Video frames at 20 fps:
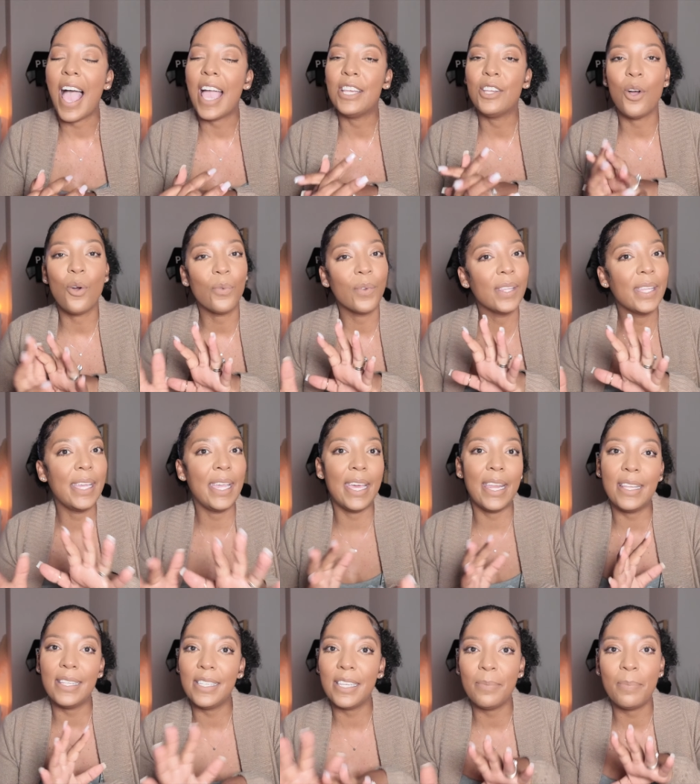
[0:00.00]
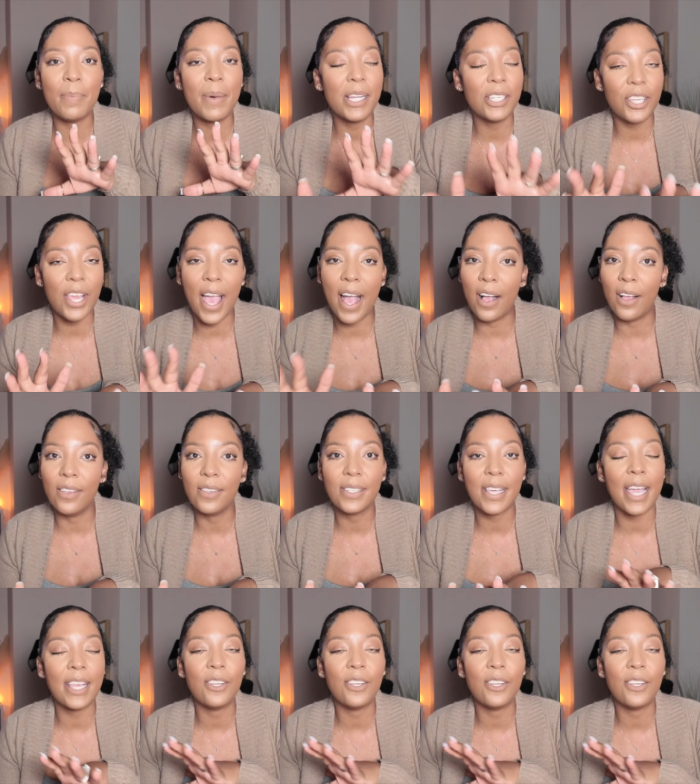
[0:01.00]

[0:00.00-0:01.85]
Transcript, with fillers: I don't really get into much else.